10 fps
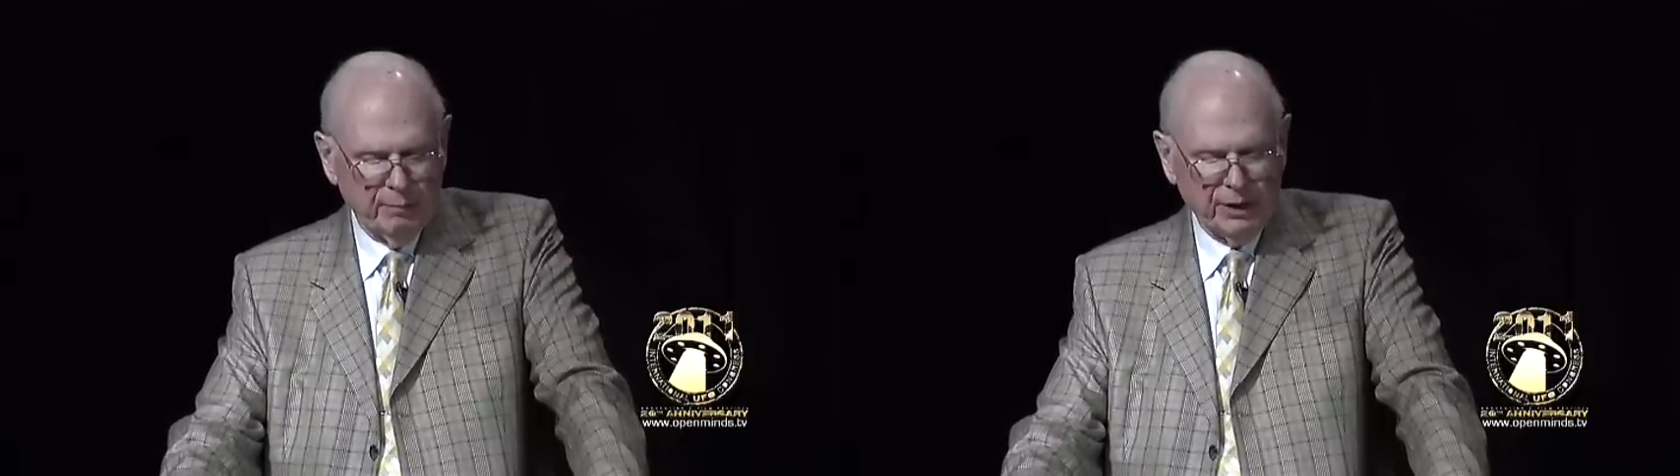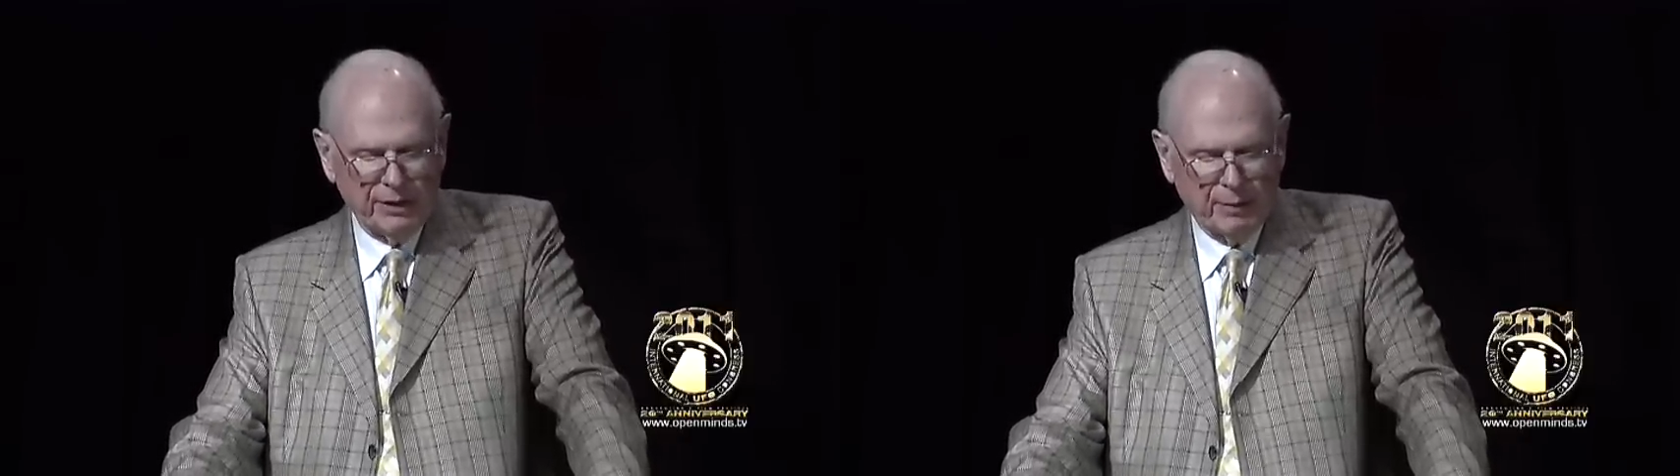
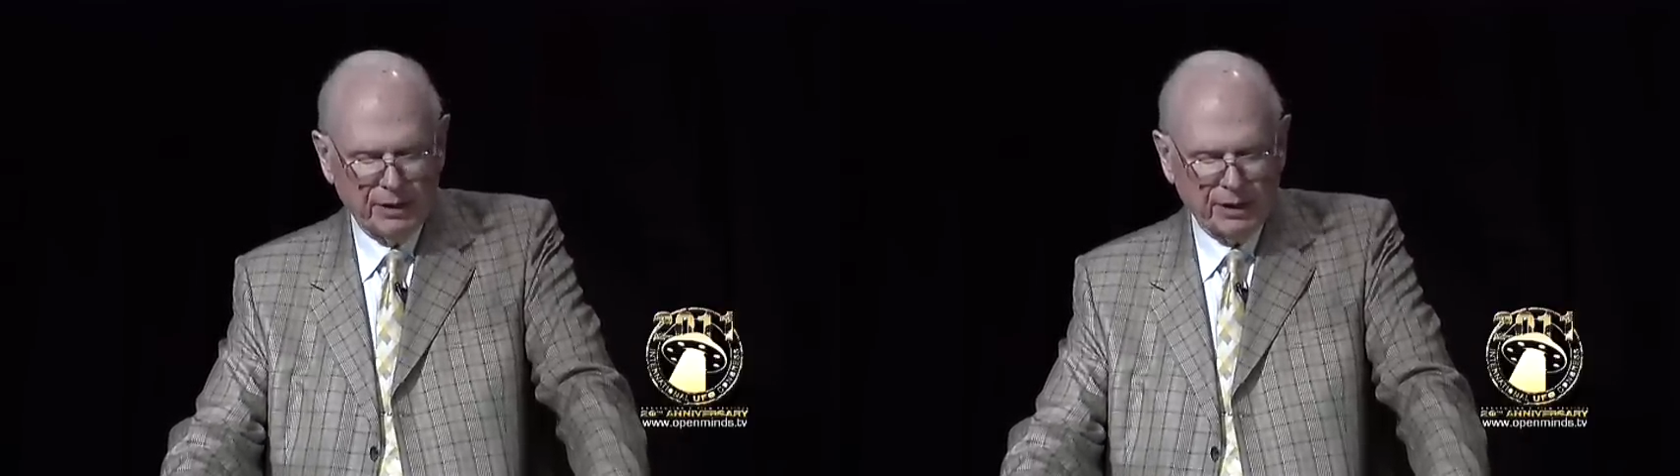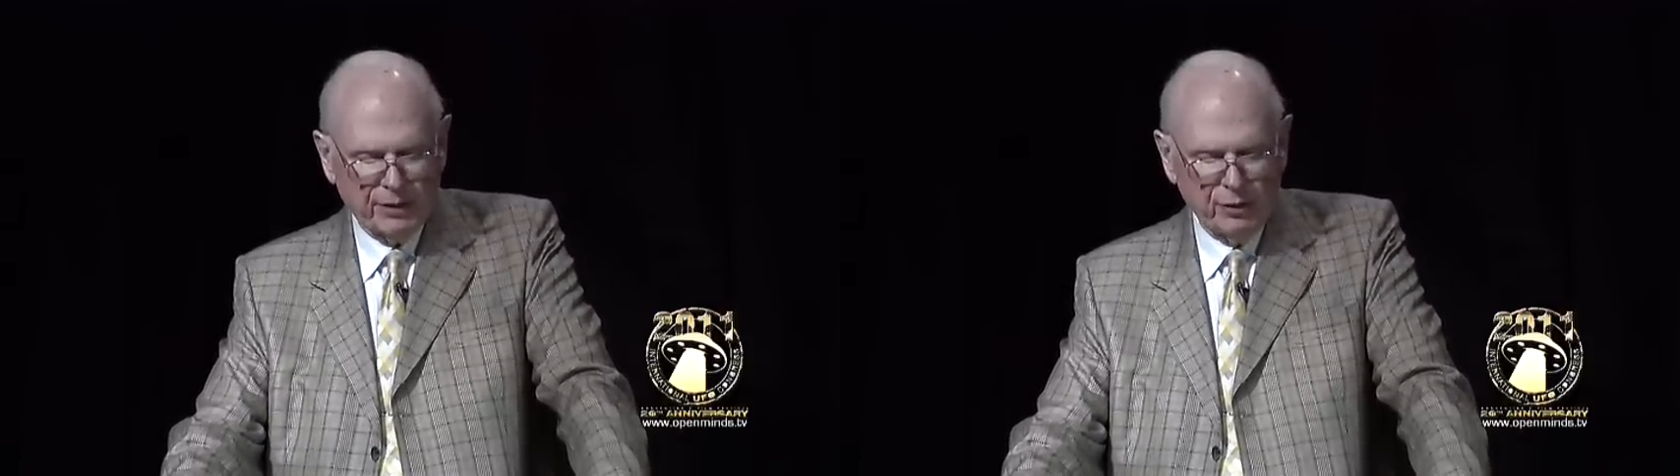
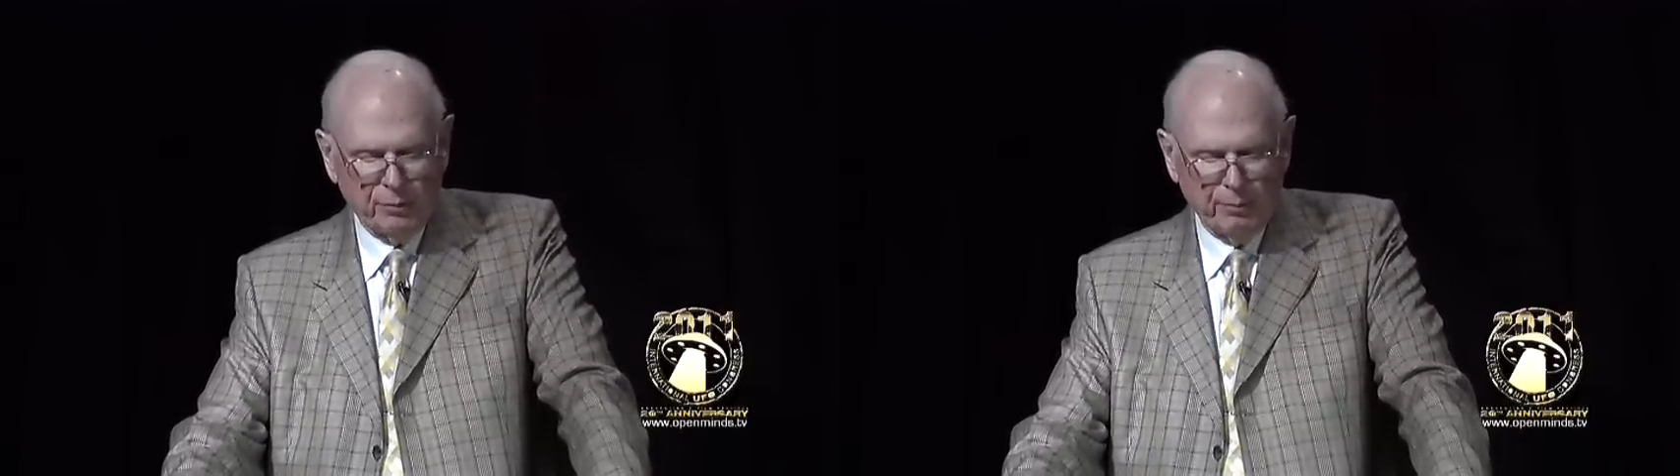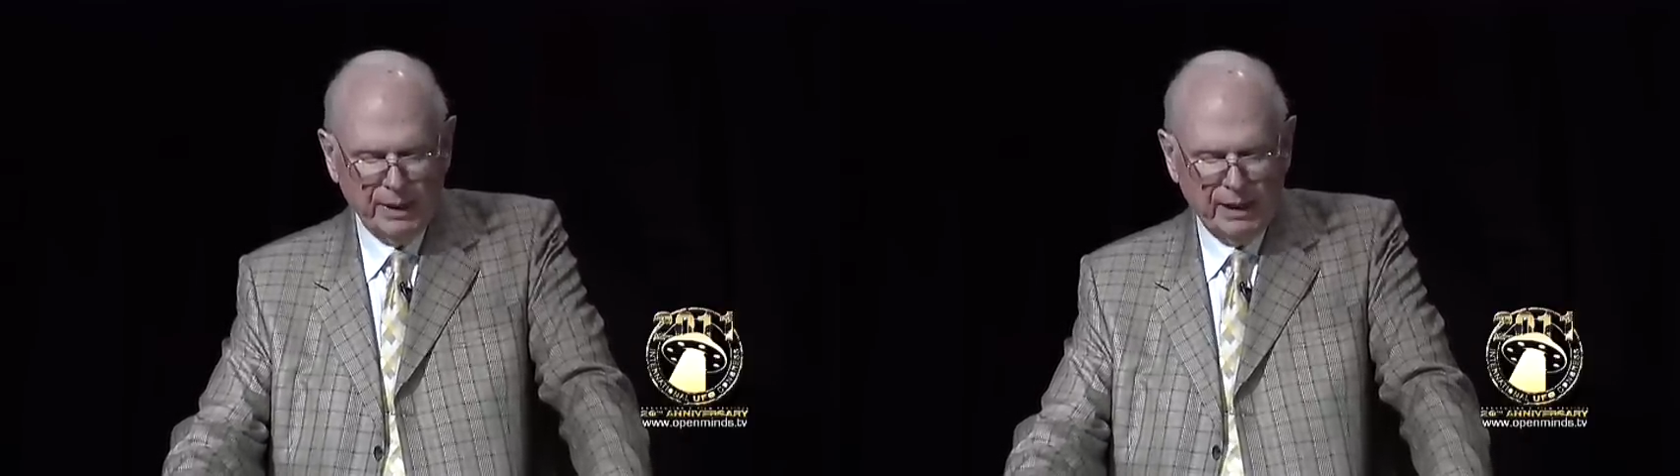Bilderberger
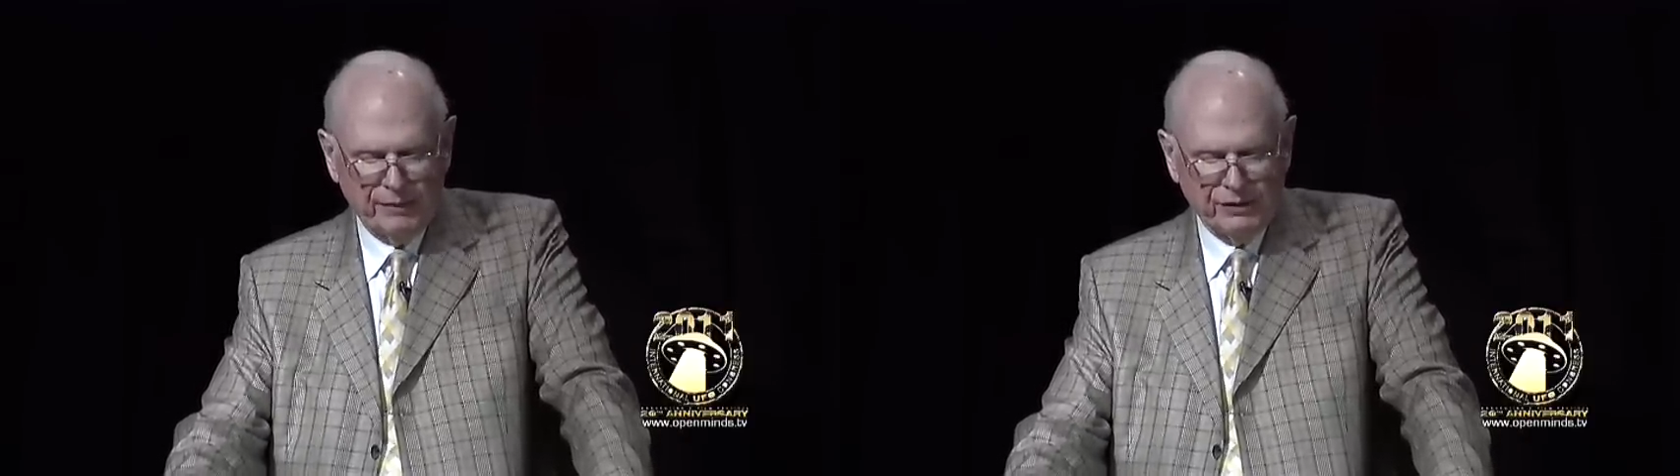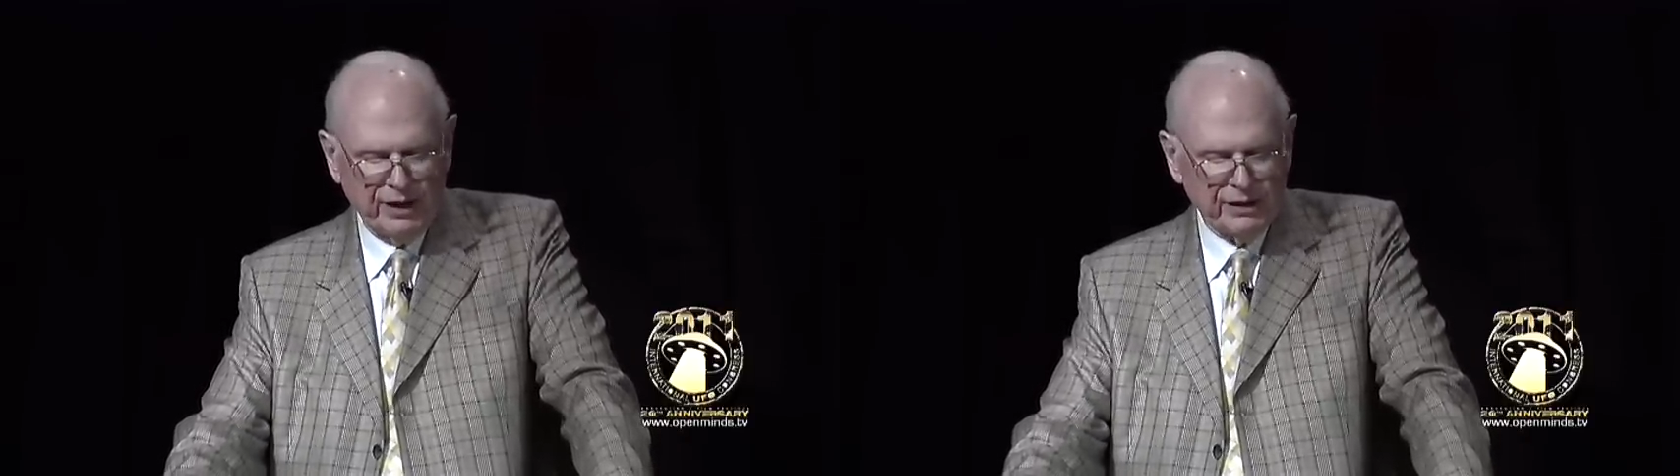Group may
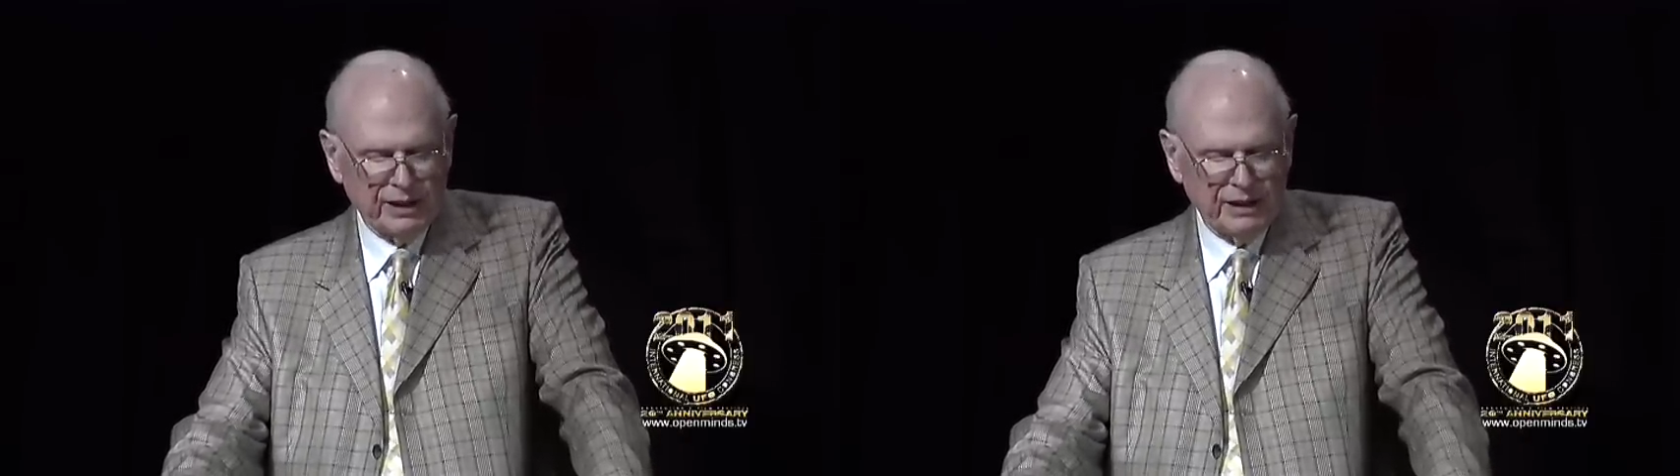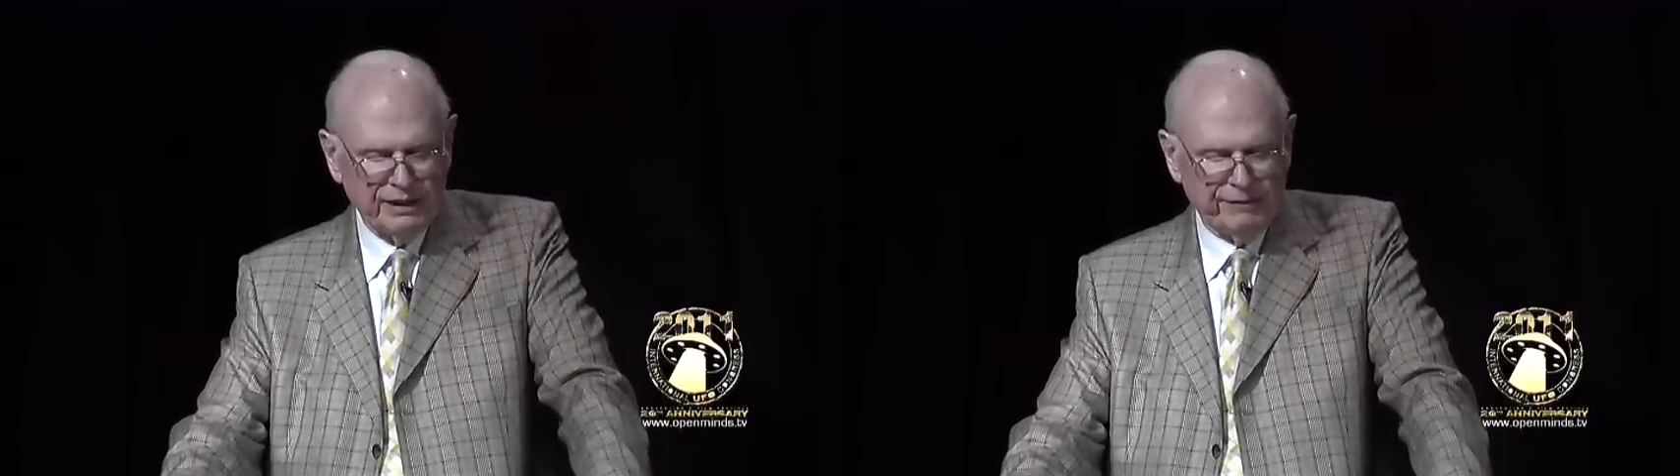have taken
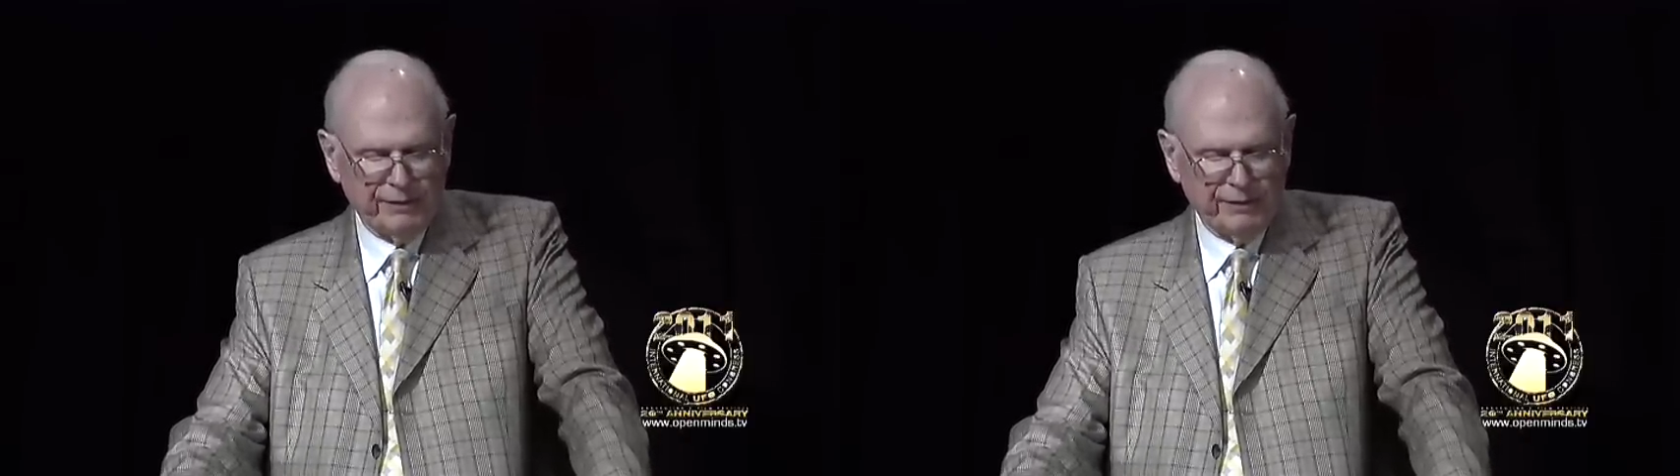a leaf